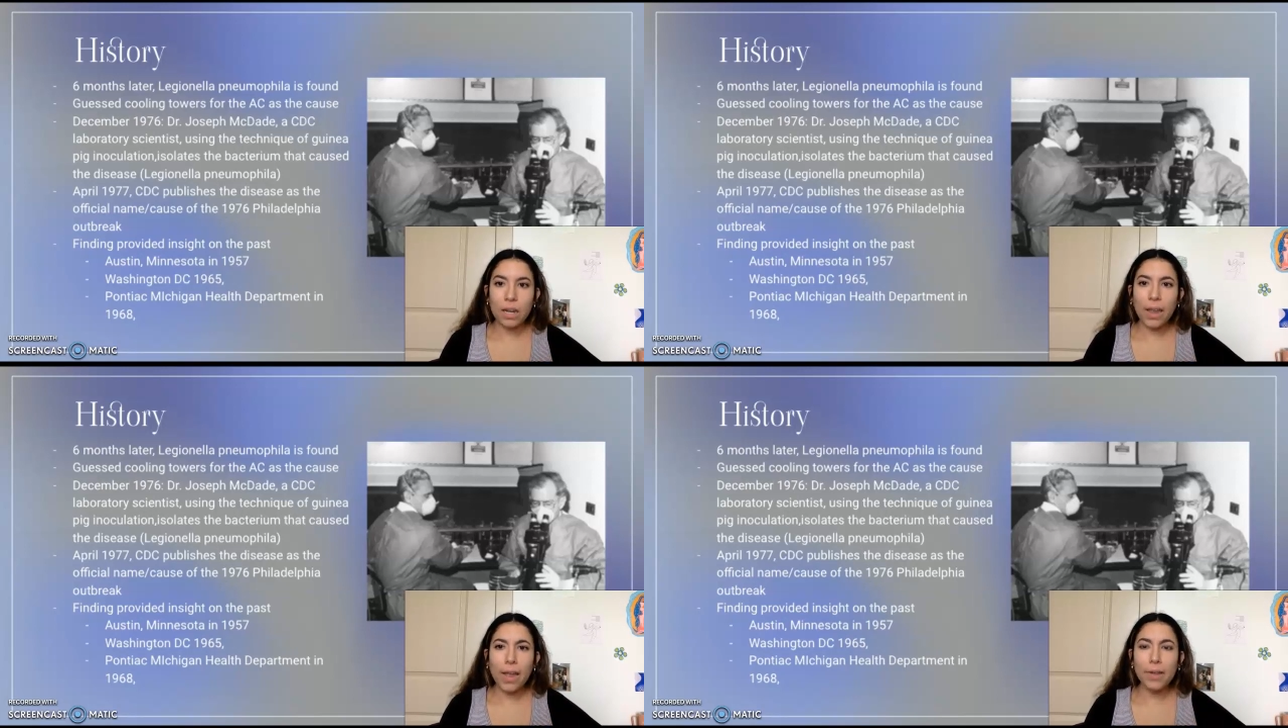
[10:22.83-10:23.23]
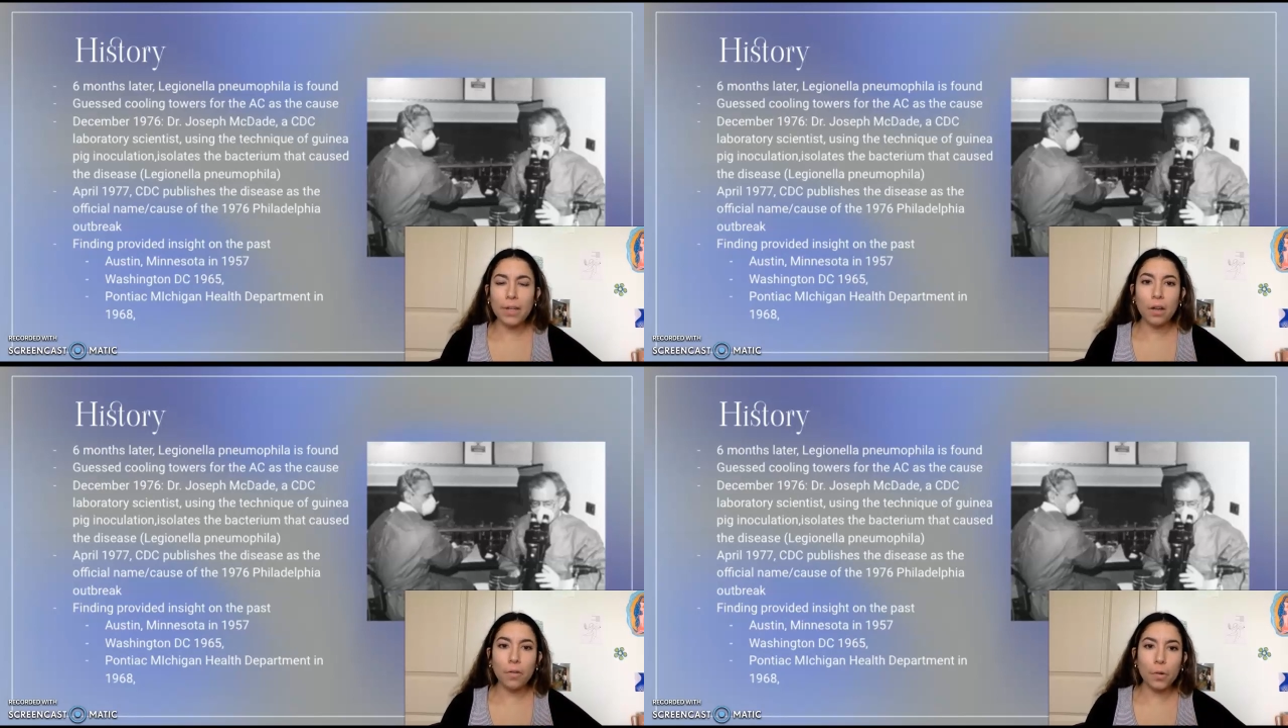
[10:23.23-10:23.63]

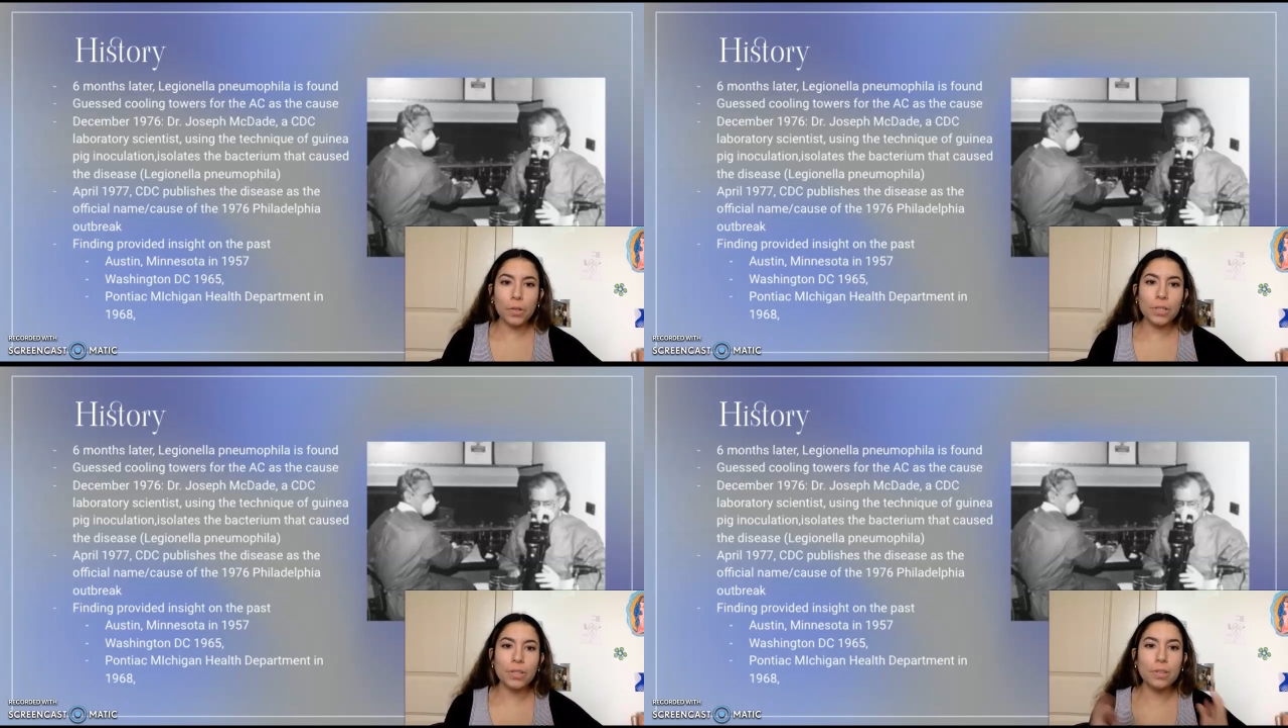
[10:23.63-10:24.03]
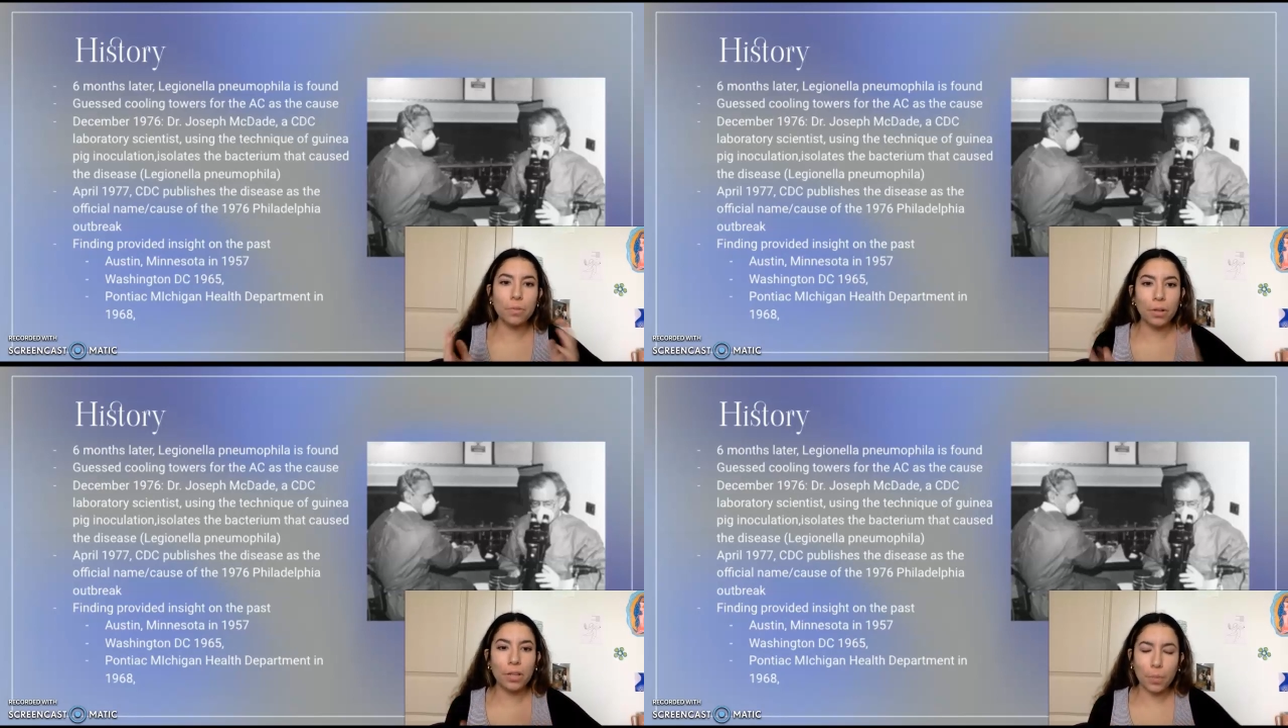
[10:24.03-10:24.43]
And of course, this is a
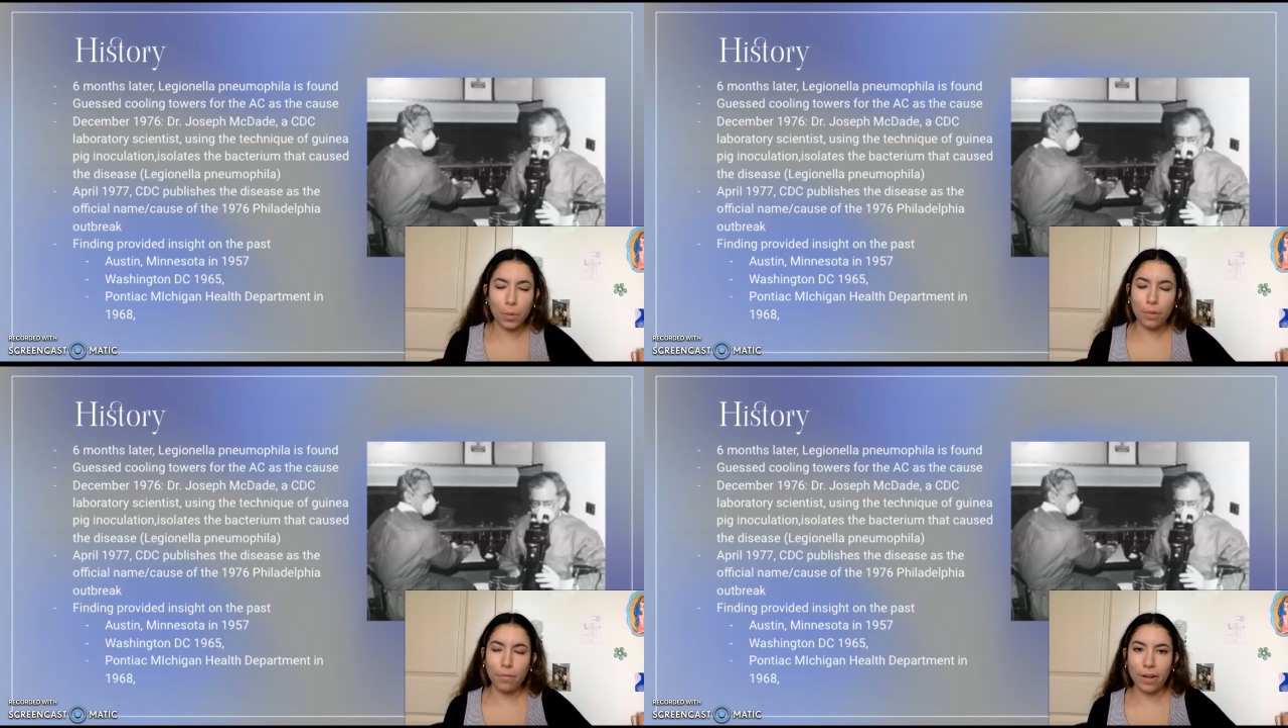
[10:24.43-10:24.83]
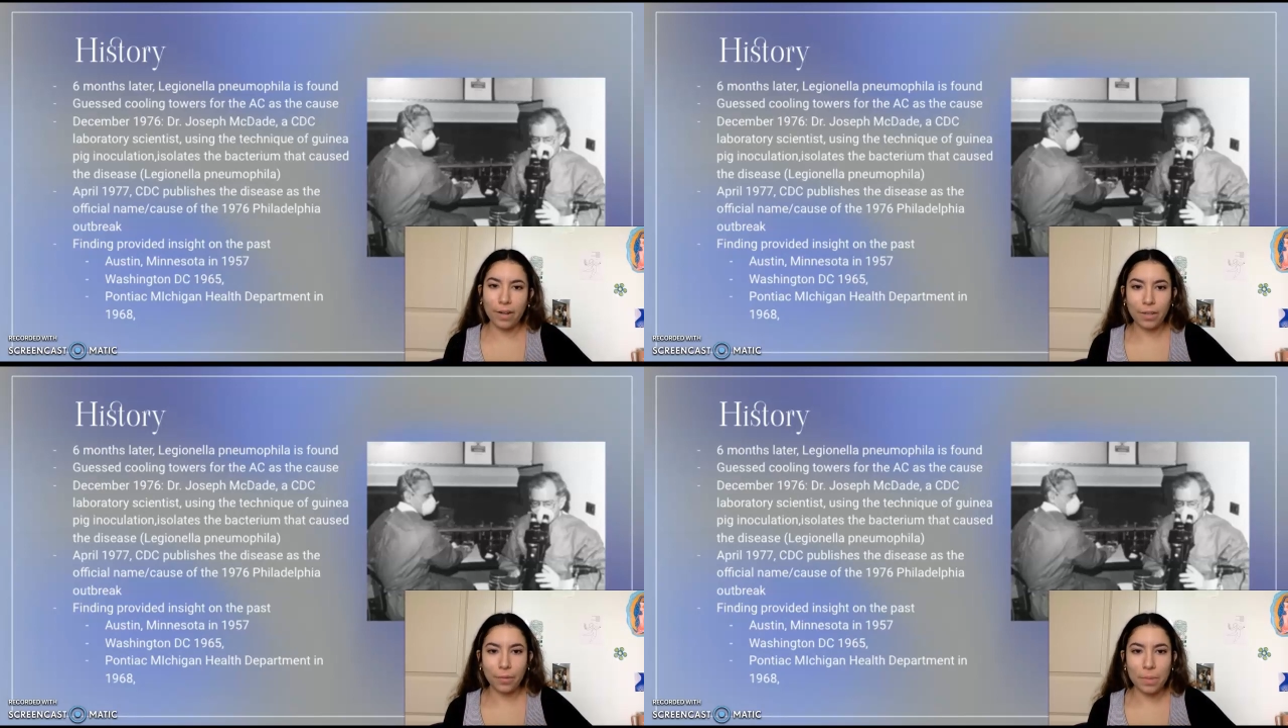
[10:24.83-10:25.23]
really important
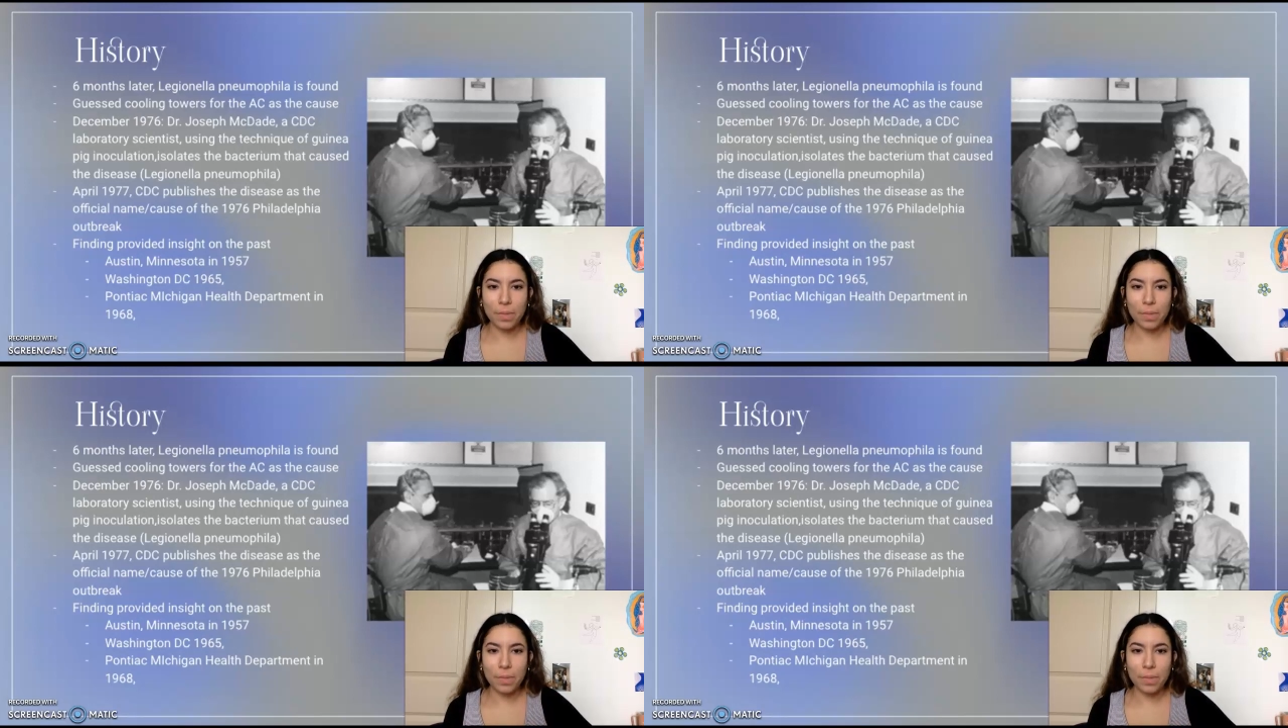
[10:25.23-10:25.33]
finding, right?